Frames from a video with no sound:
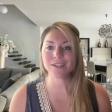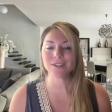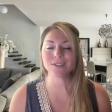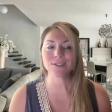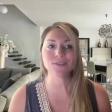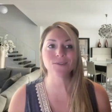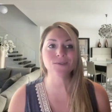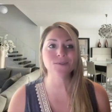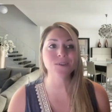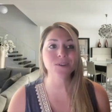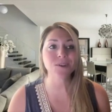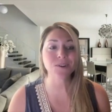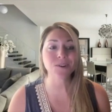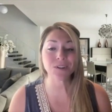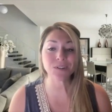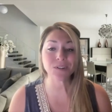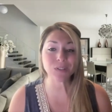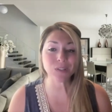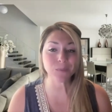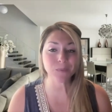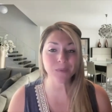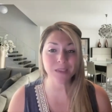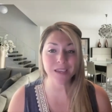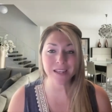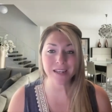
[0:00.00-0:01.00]
Two, you're
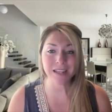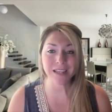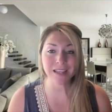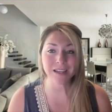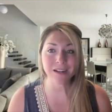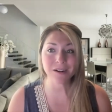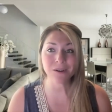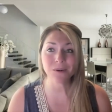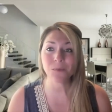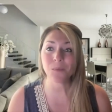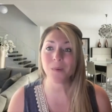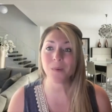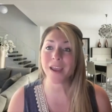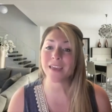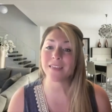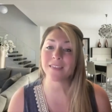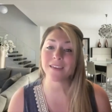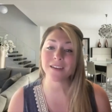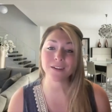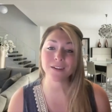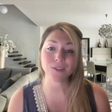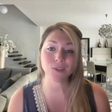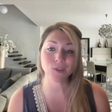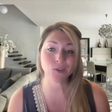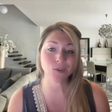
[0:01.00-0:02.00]
explaining in a way
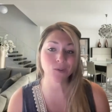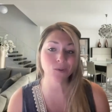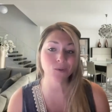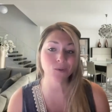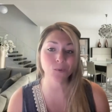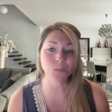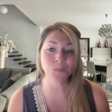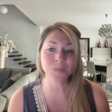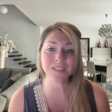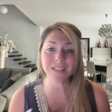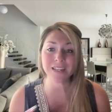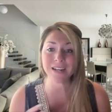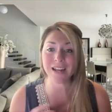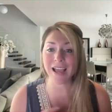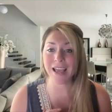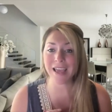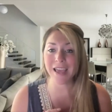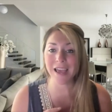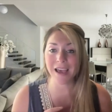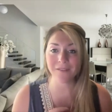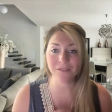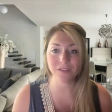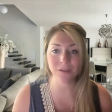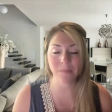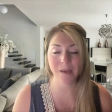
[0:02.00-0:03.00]
that assumes that I
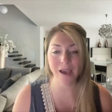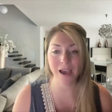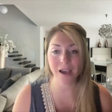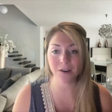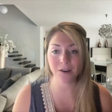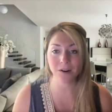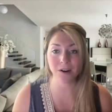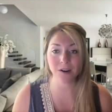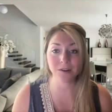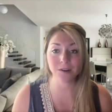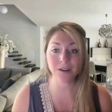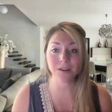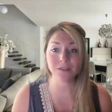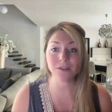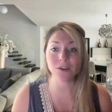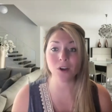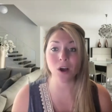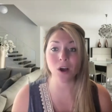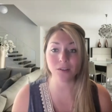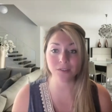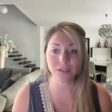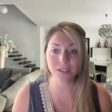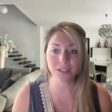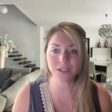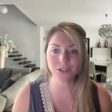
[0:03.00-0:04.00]
have the background and
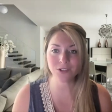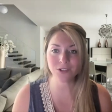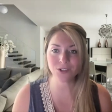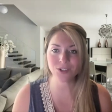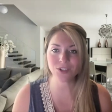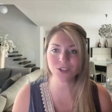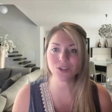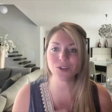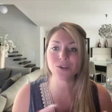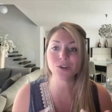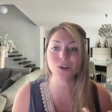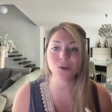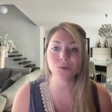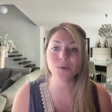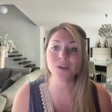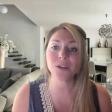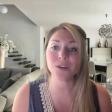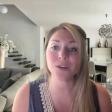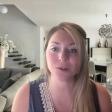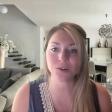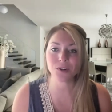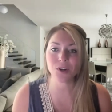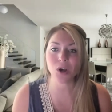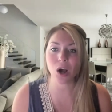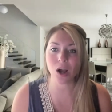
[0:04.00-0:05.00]
knowledge to know what
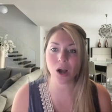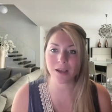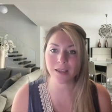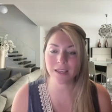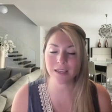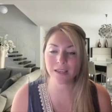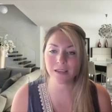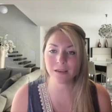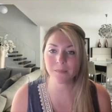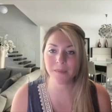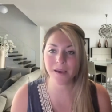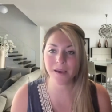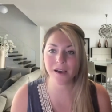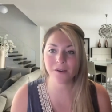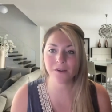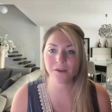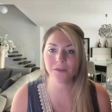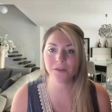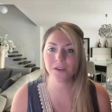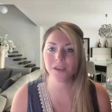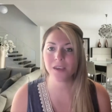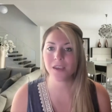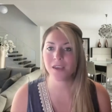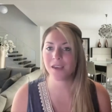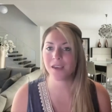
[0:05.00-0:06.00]
you're talking
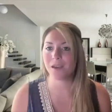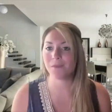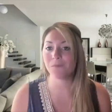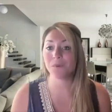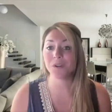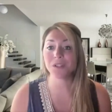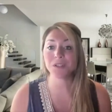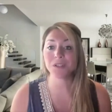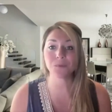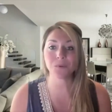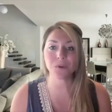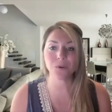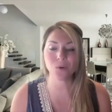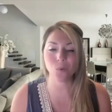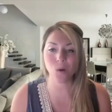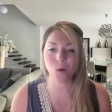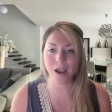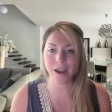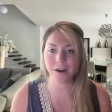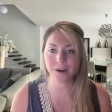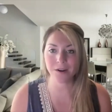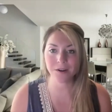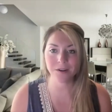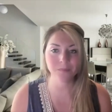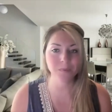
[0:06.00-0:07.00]
about and what's
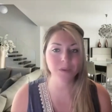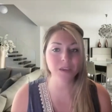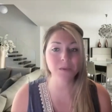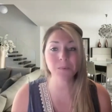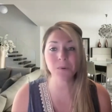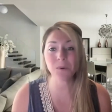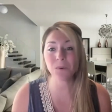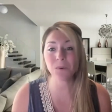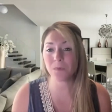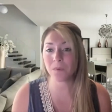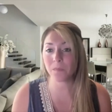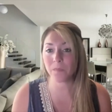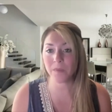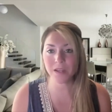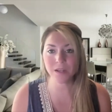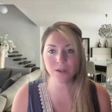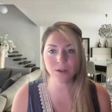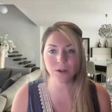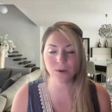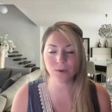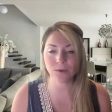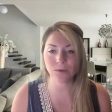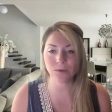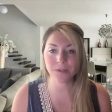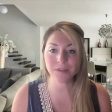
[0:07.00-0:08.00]
required of people when we
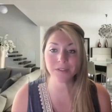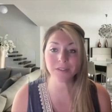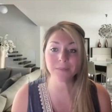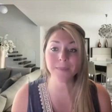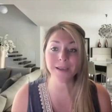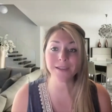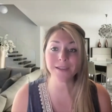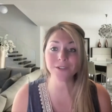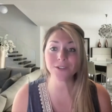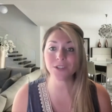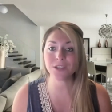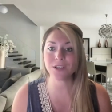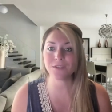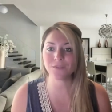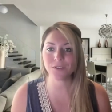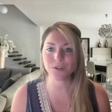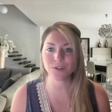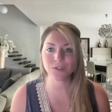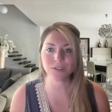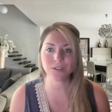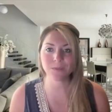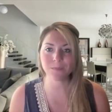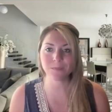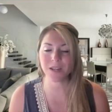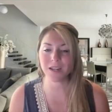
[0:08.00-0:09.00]
don't, especially if you're
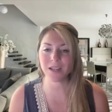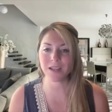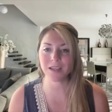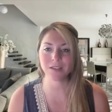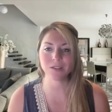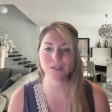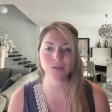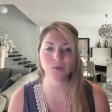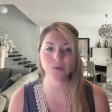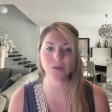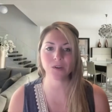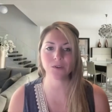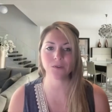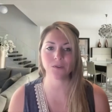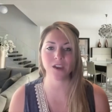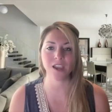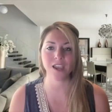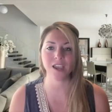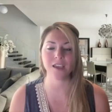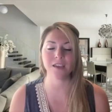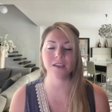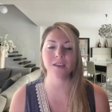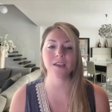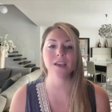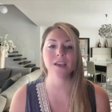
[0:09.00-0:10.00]
submitting it to a
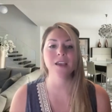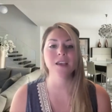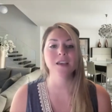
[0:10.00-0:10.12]
grant.